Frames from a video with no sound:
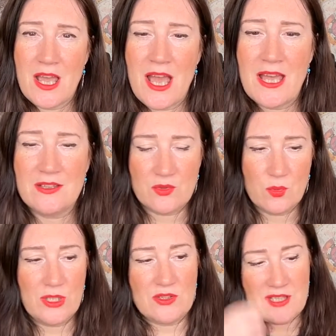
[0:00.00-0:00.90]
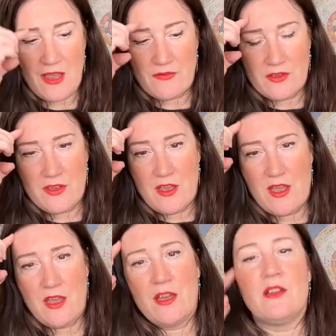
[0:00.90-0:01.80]
And we used to have
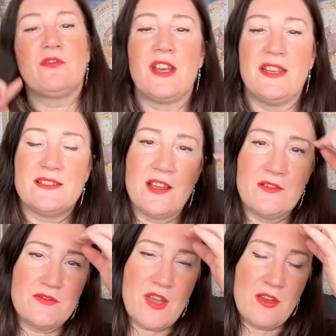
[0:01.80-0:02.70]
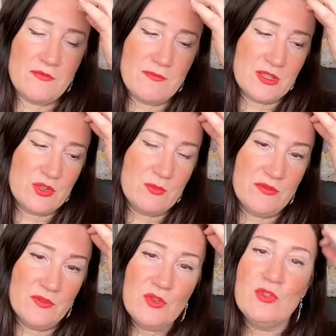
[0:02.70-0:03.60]
a phrase that I've mentioned
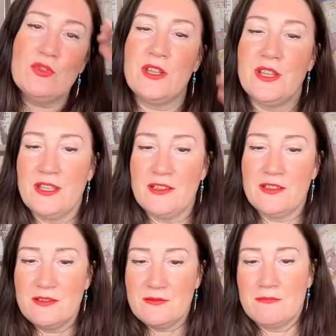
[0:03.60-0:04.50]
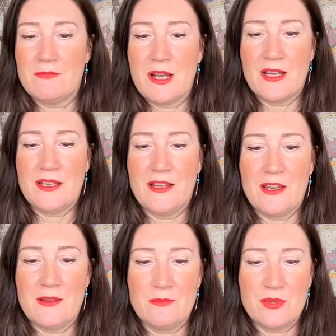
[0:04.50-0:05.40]
before in my
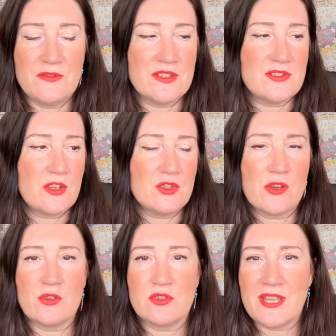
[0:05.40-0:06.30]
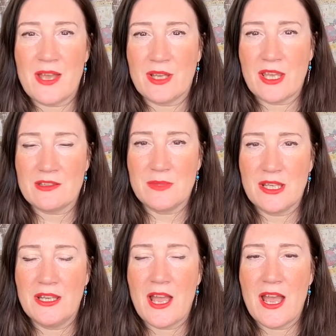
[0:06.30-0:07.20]
previous dojo called the Tao
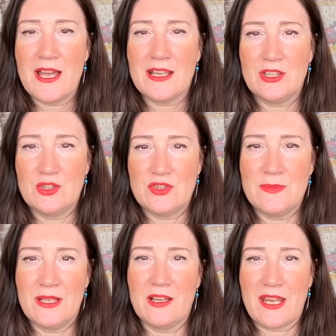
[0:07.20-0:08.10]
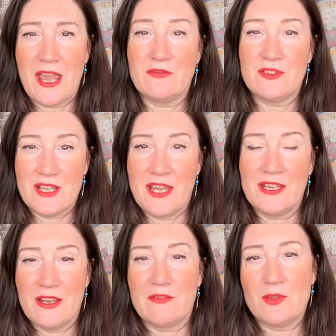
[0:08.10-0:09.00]
Academy, and it used to be like, every
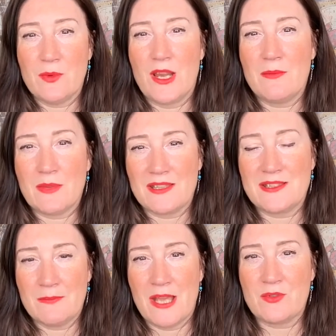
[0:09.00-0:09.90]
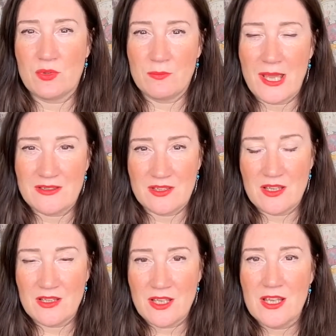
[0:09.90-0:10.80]
day in every way I'm getting better and
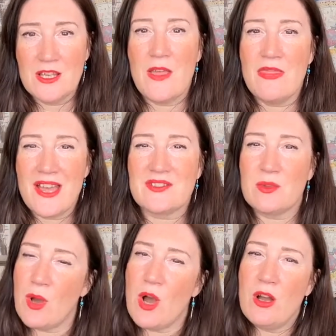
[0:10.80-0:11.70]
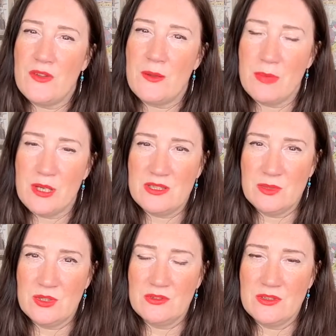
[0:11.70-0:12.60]
better, and that's a part of
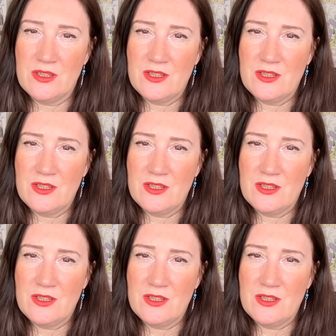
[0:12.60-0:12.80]
embodiment.